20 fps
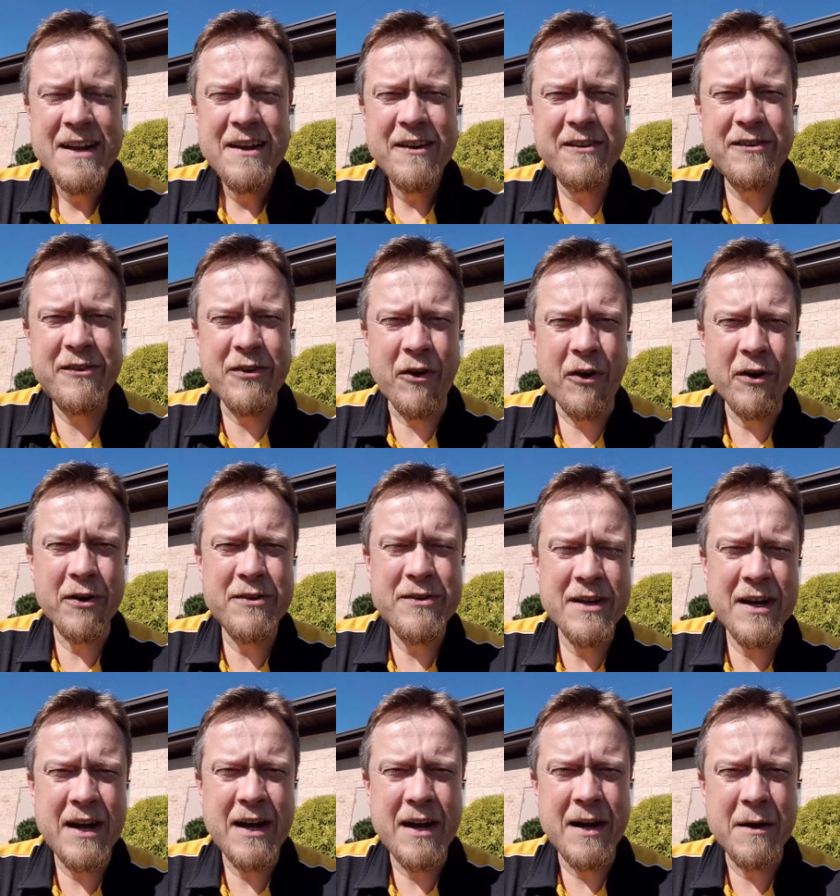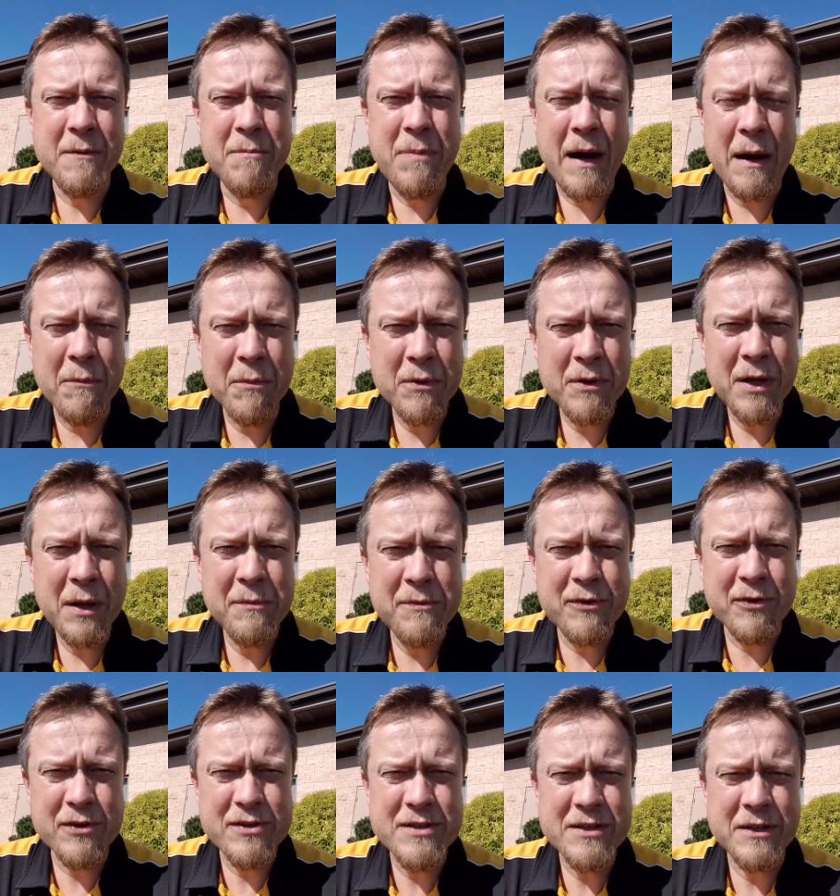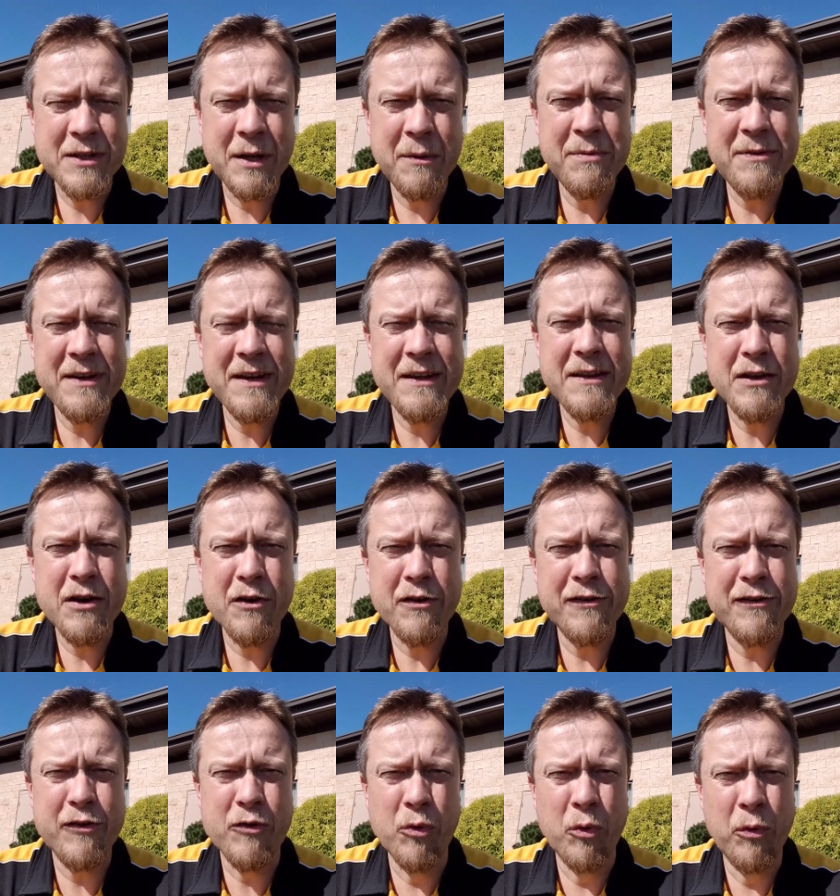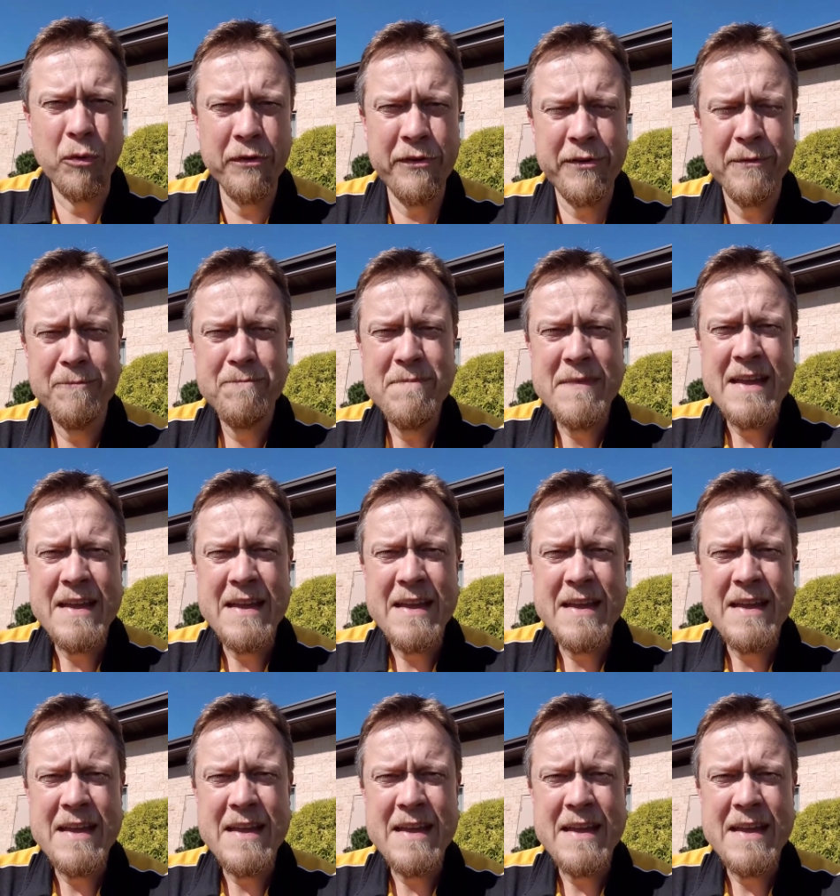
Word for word: start uh, Bible clubs, Christian clubs in their schools.